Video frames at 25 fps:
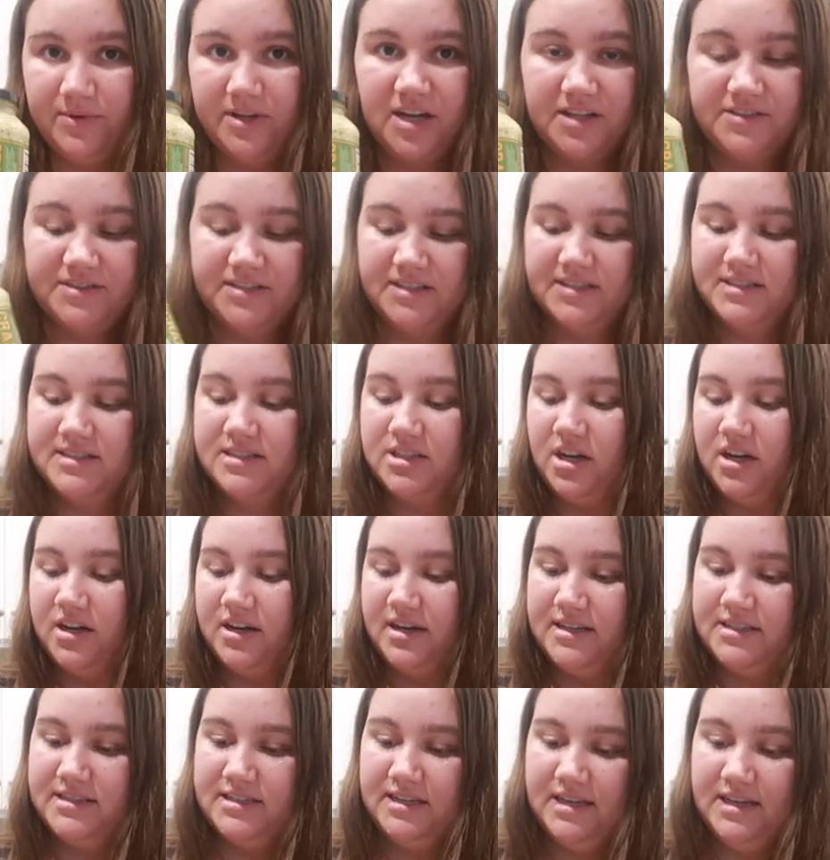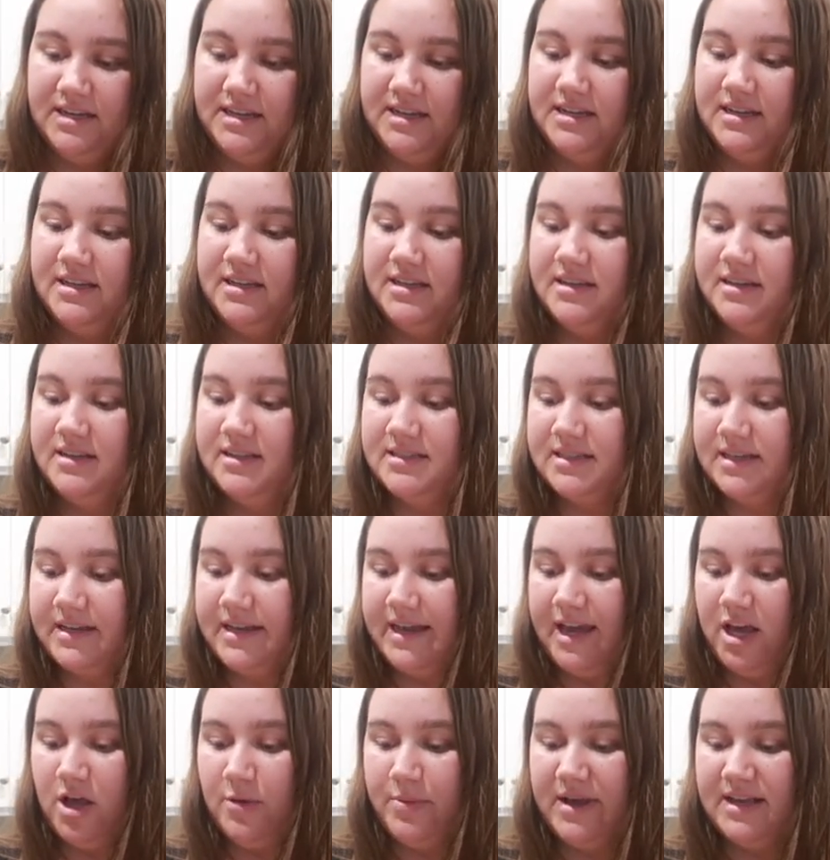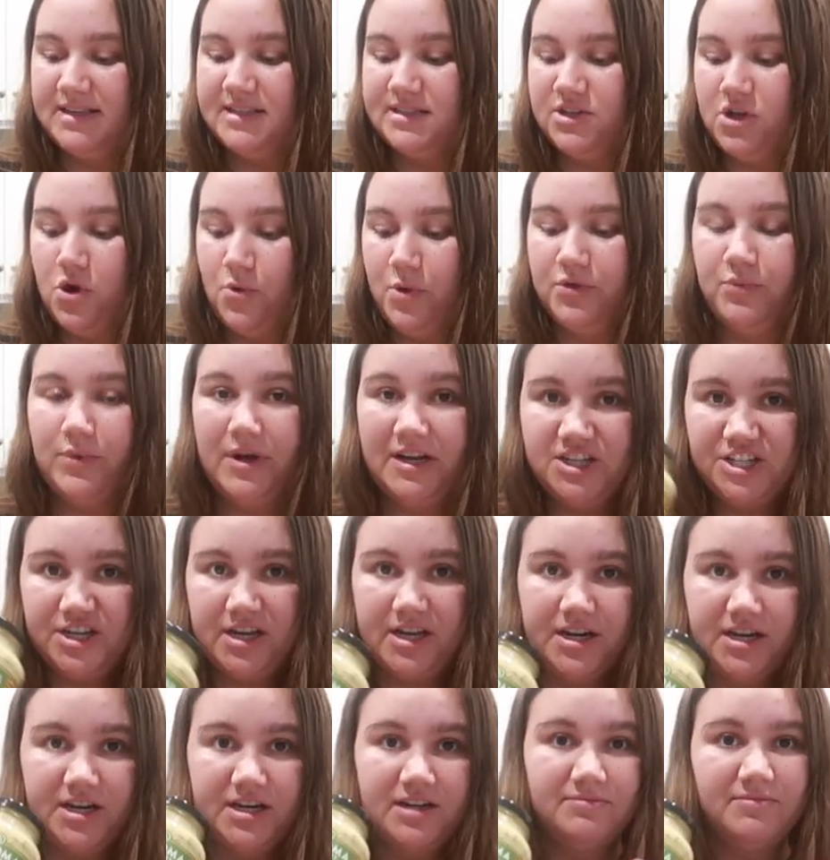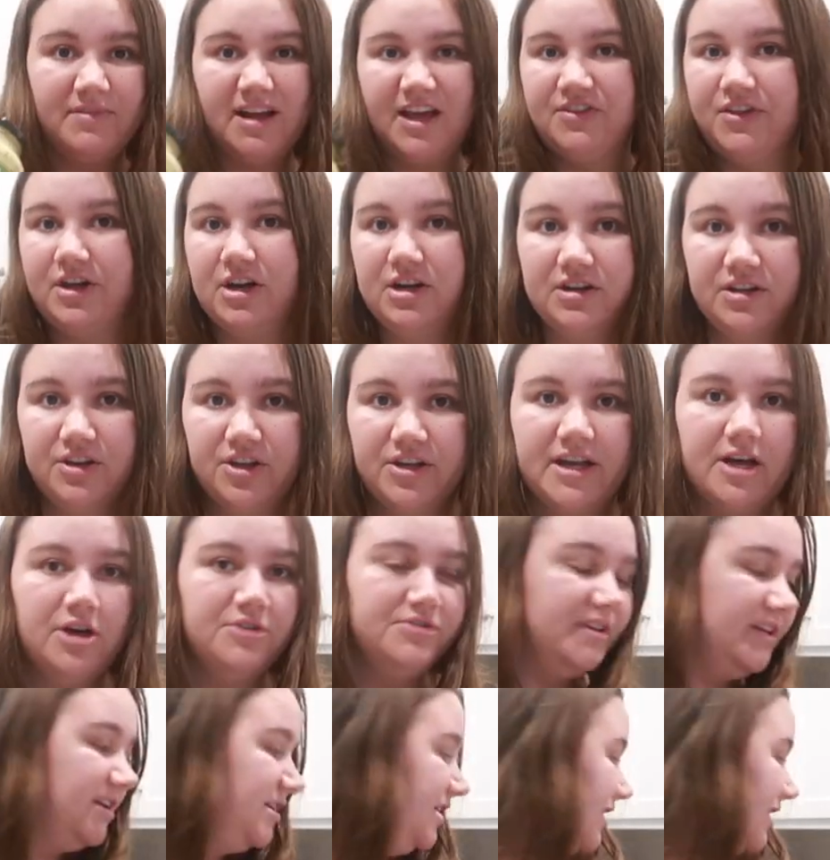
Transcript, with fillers: we got this sauce. It is kale pesto with white cheddar. I thought it'd look healthy